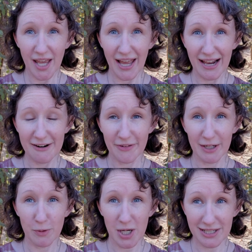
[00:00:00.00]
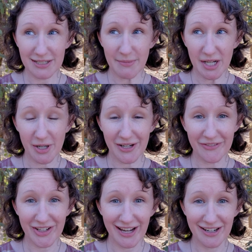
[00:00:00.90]
And if I wanted to make
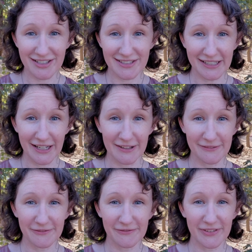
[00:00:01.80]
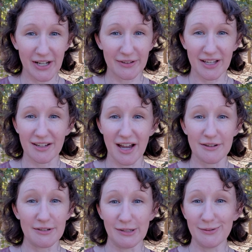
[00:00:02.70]
modifications, I felt like I
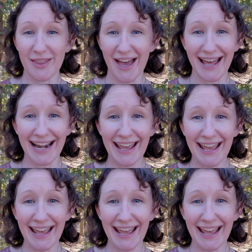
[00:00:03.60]
could do that